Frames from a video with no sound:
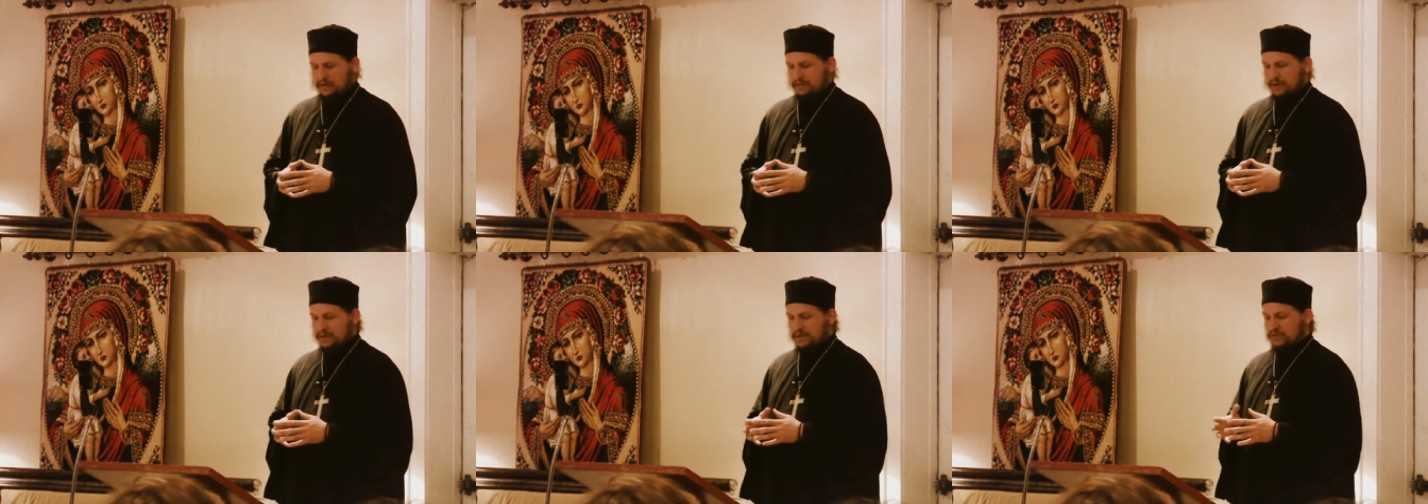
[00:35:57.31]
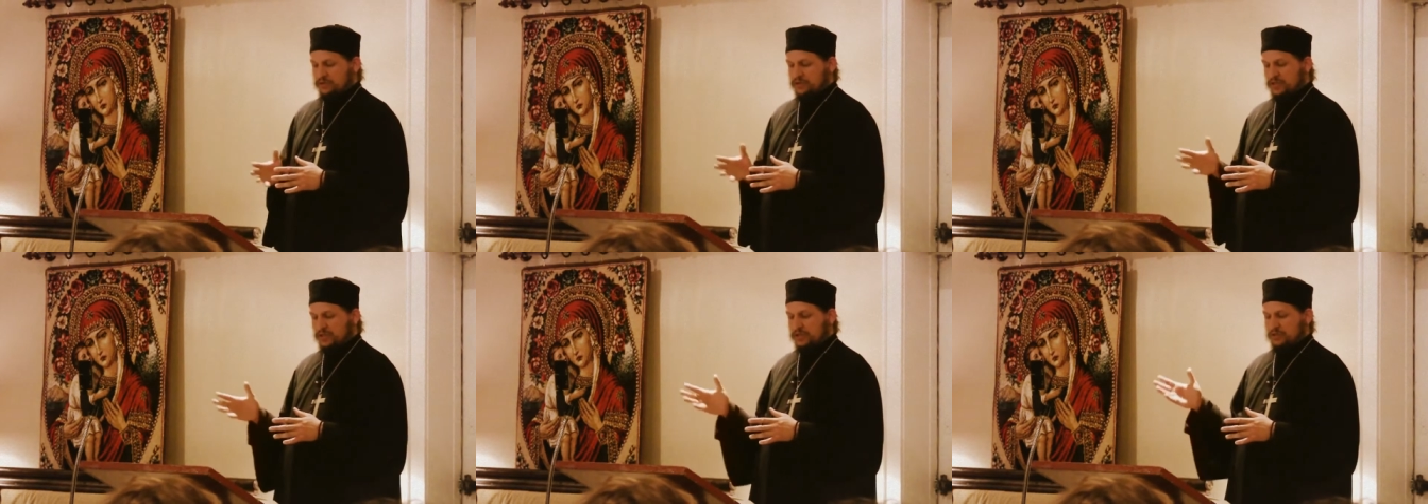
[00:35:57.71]
Father
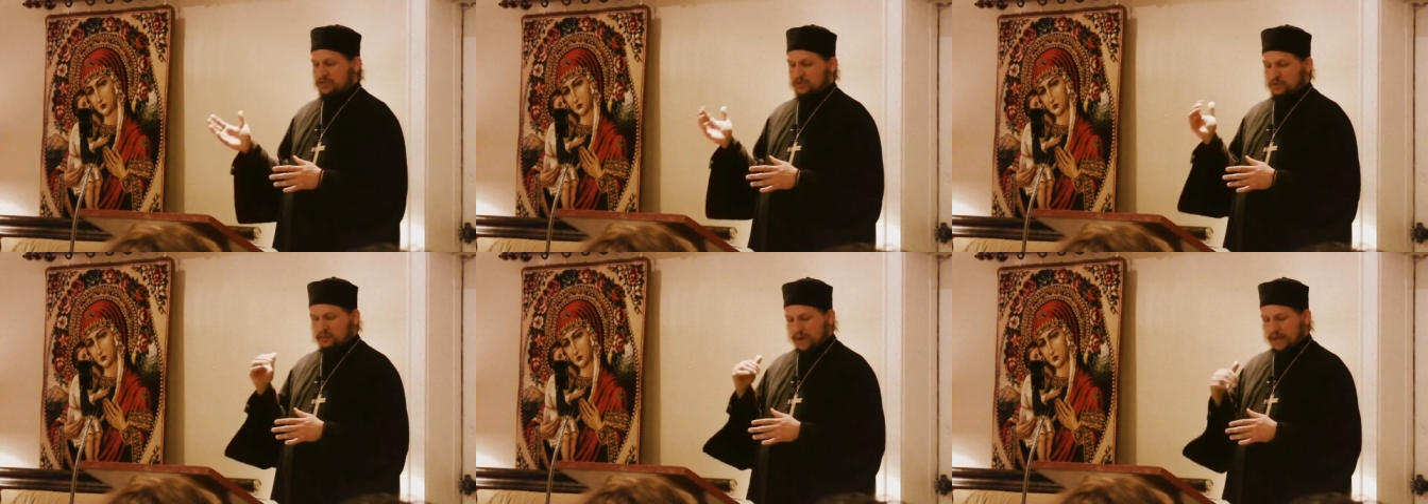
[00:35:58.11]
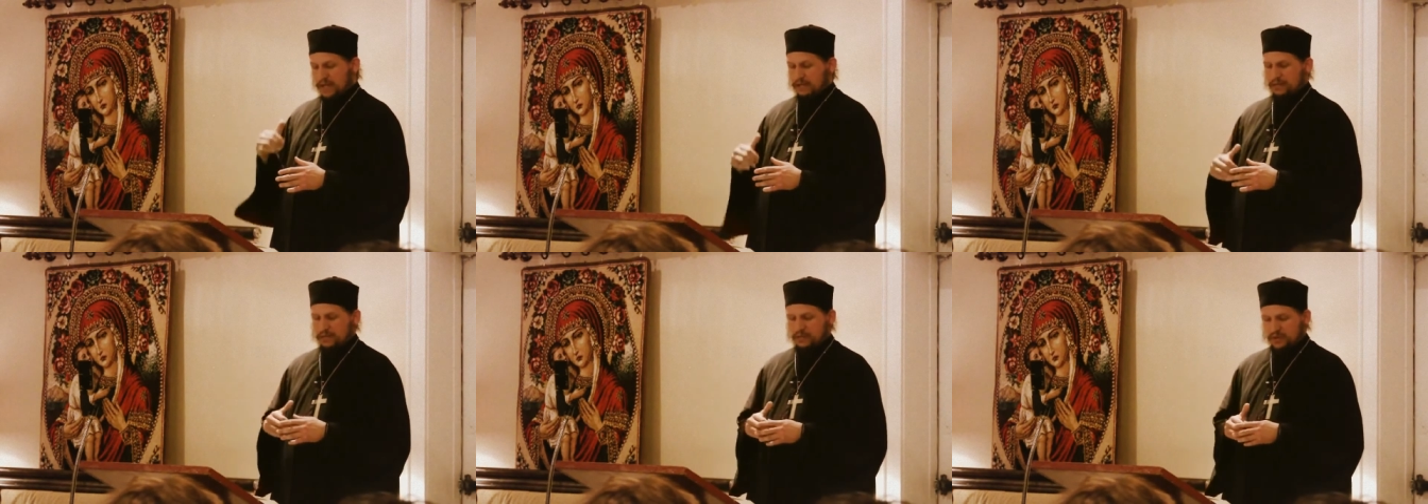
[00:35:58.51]
Dosithios, the
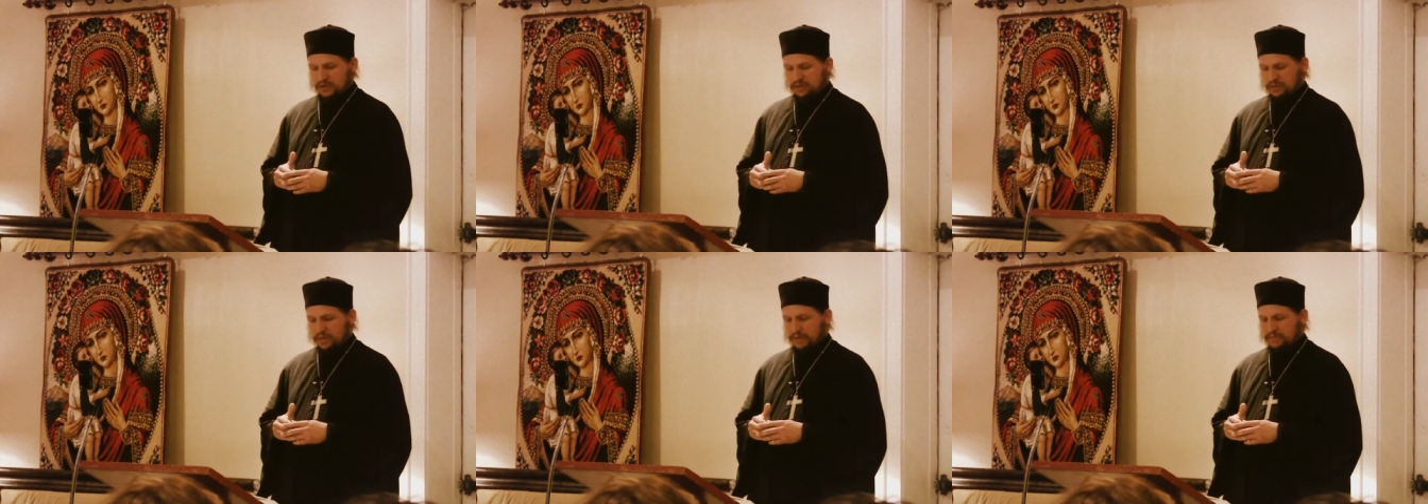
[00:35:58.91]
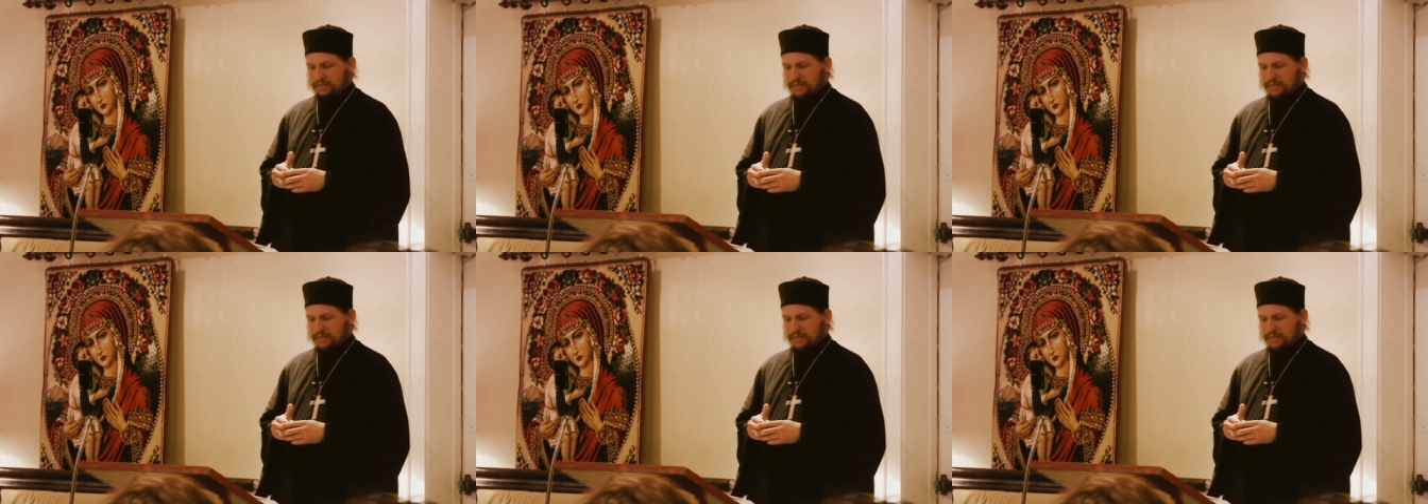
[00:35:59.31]
Romanian, was with me.